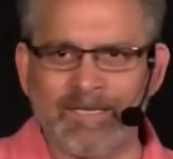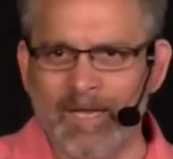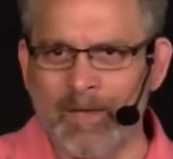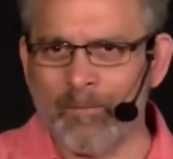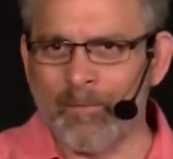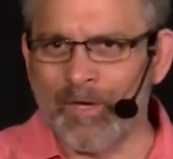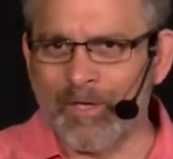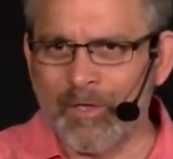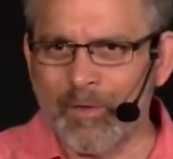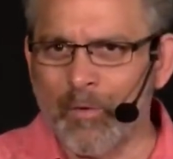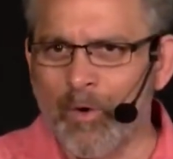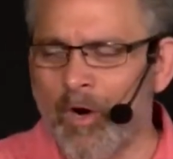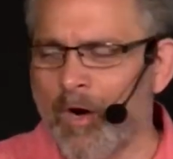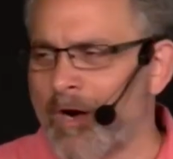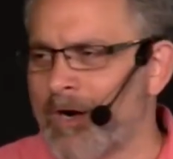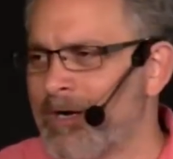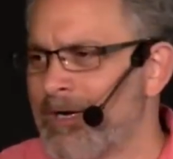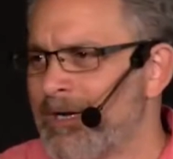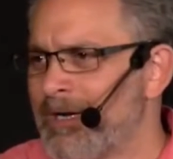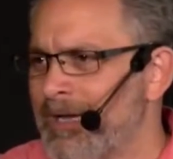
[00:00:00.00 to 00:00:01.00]
And when you
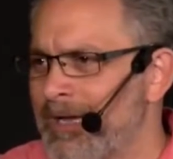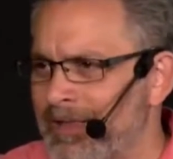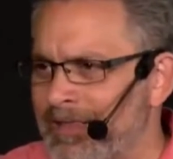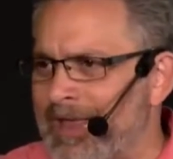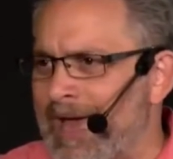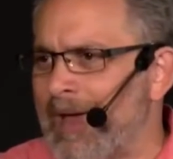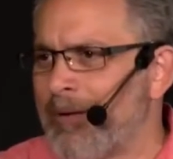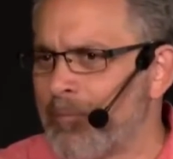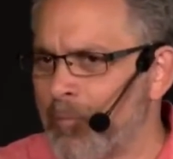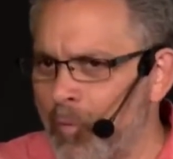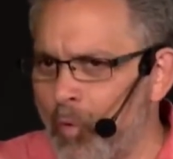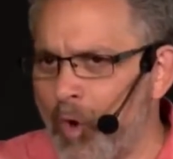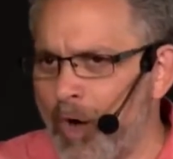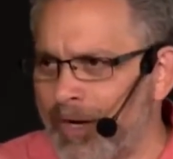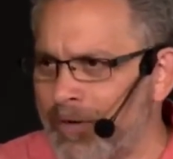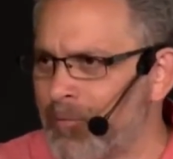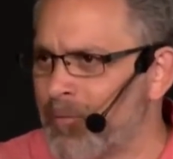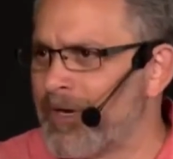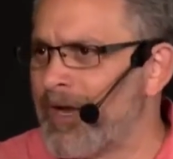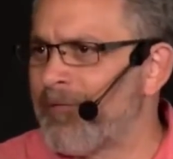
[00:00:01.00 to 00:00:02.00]
are that
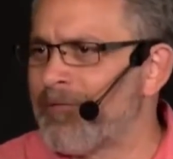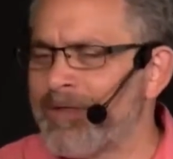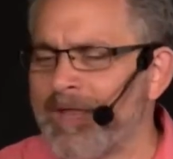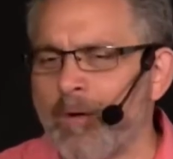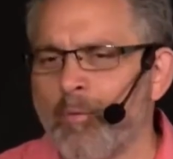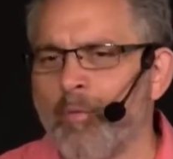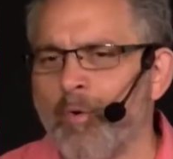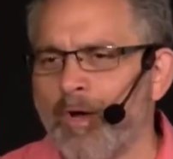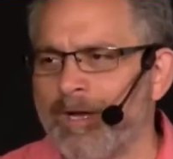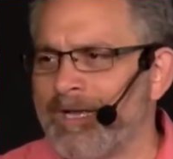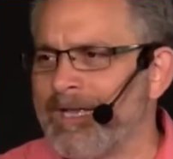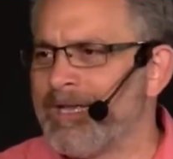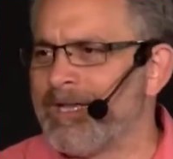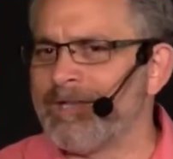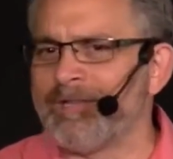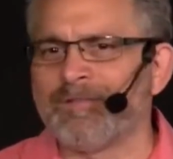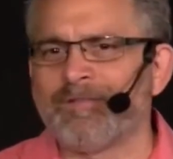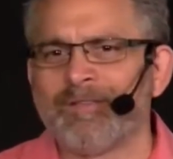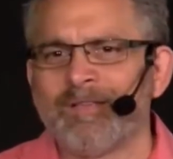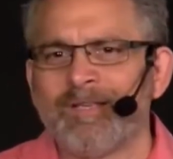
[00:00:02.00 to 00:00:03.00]
one, whatever that one
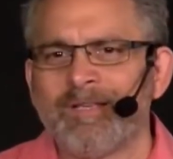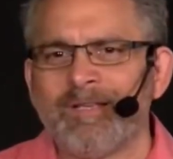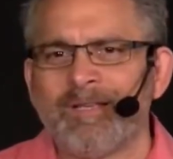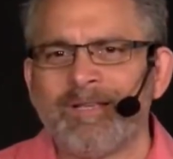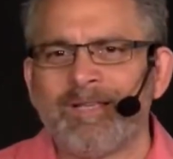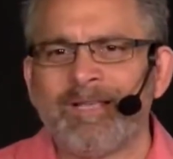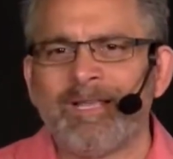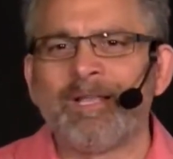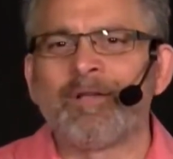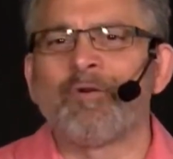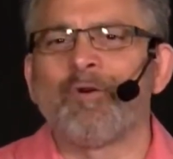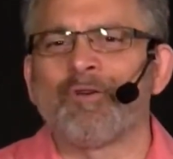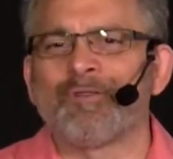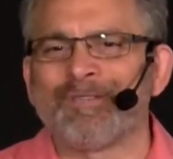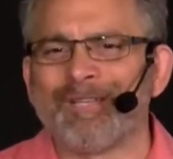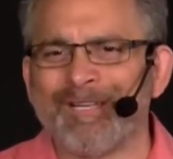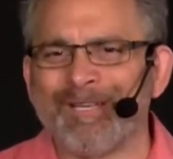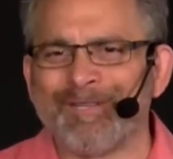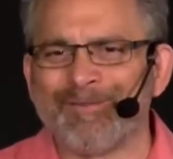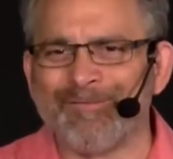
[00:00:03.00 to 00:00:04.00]
is, he
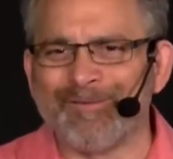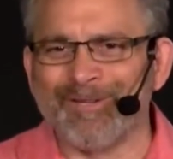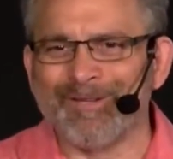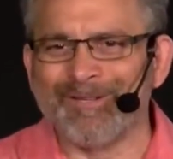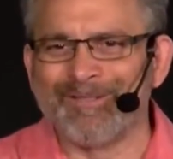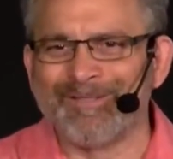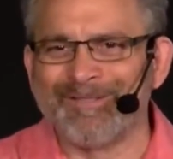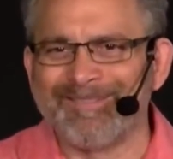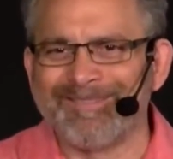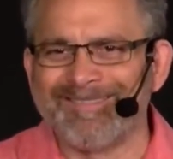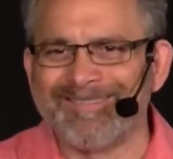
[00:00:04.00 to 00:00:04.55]
calls it Israel.